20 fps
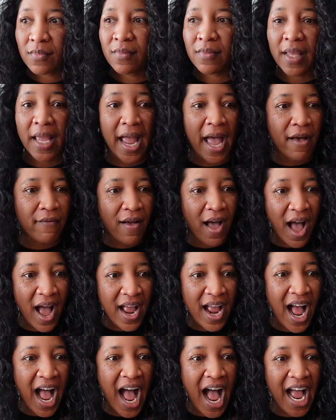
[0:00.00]
They have
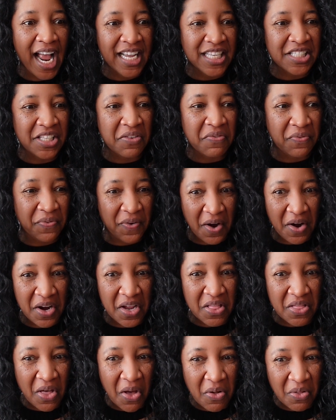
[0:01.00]
high highs and
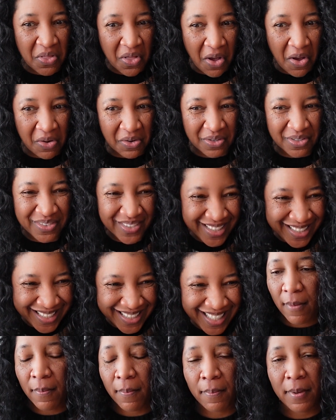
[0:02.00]
very low
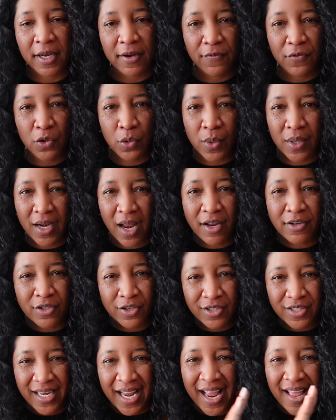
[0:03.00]
lows. But if you can
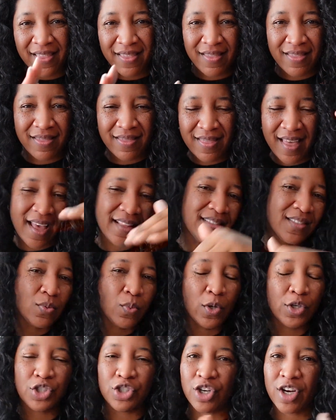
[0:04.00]
understand, that's
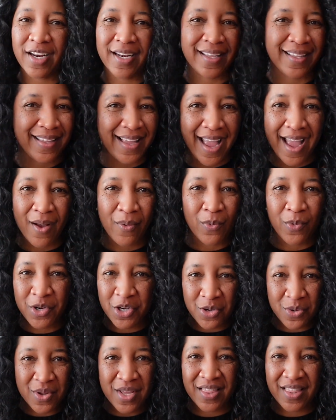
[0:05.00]
what you're gonna get when
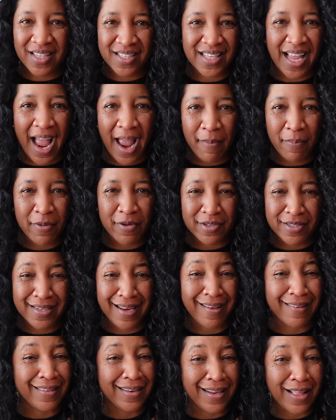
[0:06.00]
you get this I
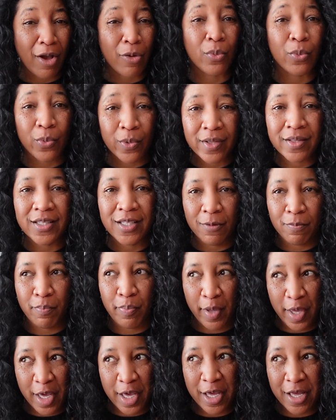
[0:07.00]
personality, a really
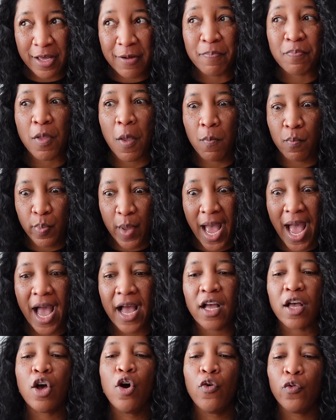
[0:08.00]
big
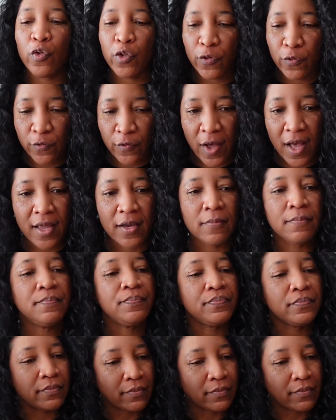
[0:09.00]
bag full of fun